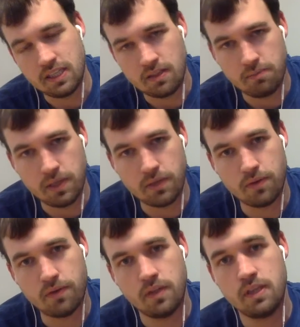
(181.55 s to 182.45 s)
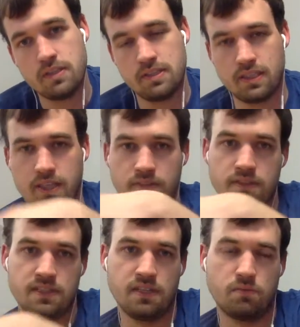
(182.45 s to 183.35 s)
in the middle to get
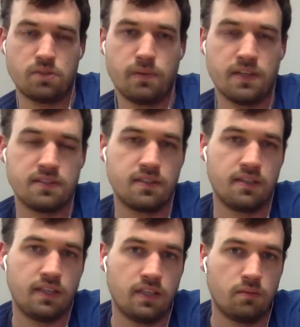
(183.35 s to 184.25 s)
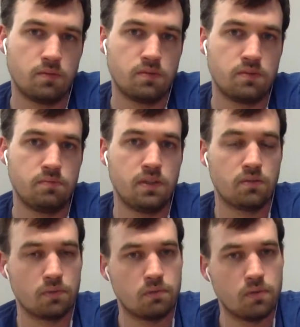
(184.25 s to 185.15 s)
the same response at the end, which would be the
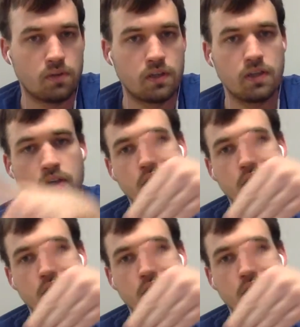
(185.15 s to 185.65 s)
reward.